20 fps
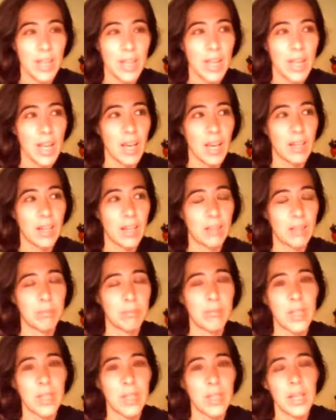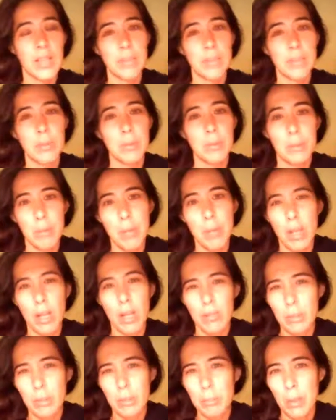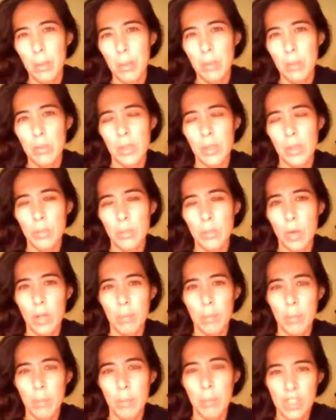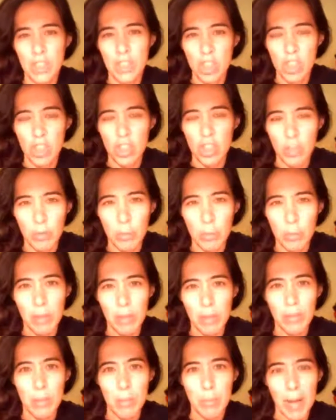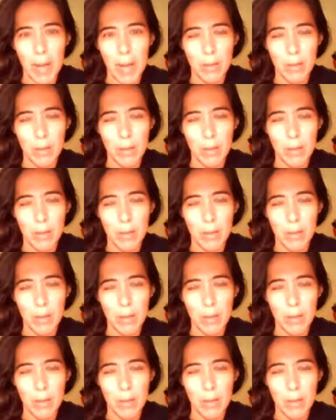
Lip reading: I split my pelvic bone, so I had to shuffle my feet backwards.